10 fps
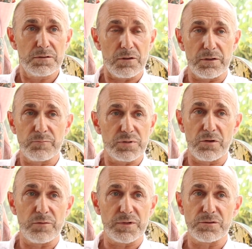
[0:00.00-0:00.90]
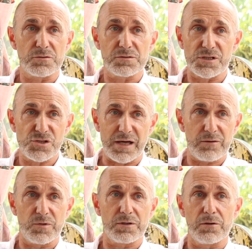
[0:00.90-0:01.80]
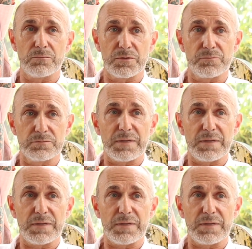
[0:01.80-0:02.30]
on employment, just to check we're